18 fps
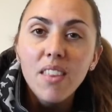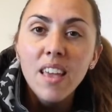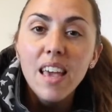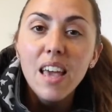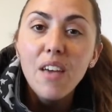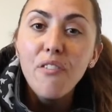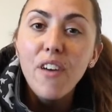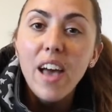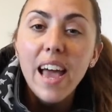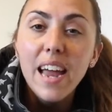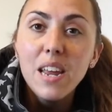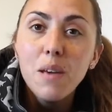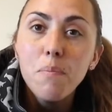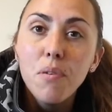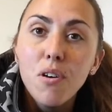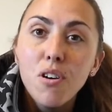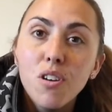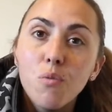If at any
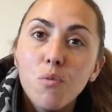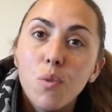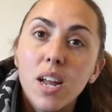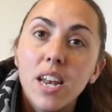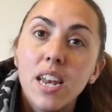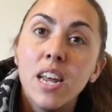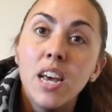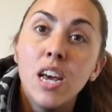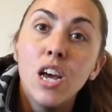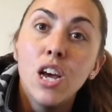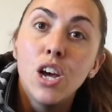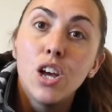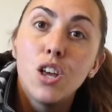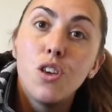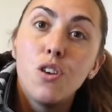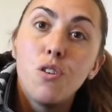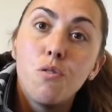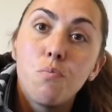point when
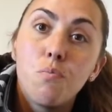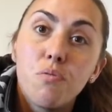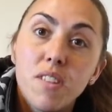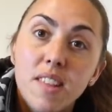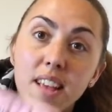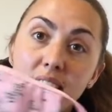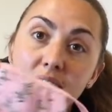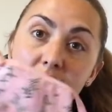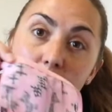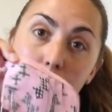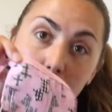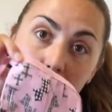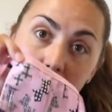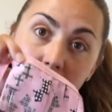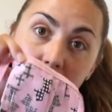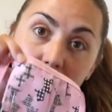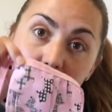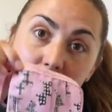you present the
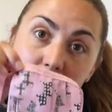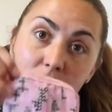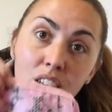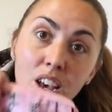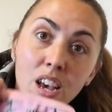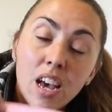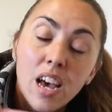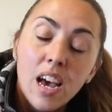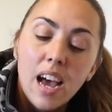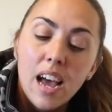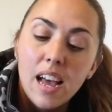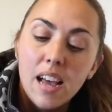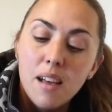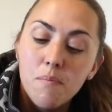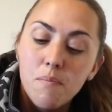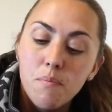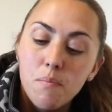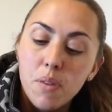mask,
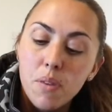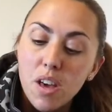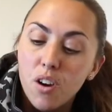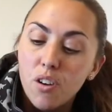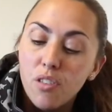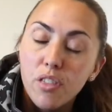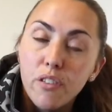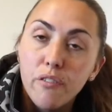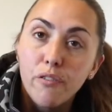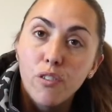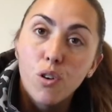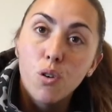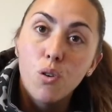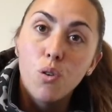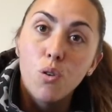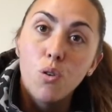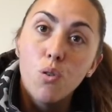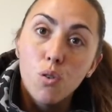be it on the
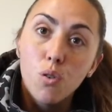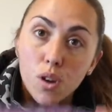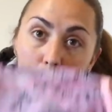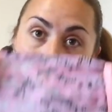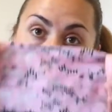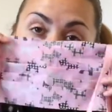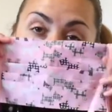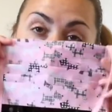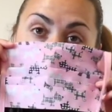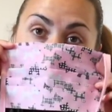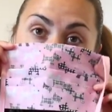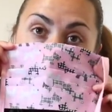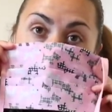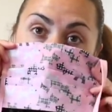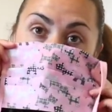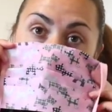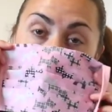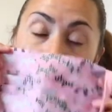floor or up near your
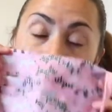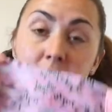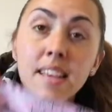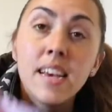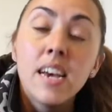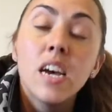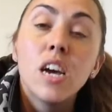face,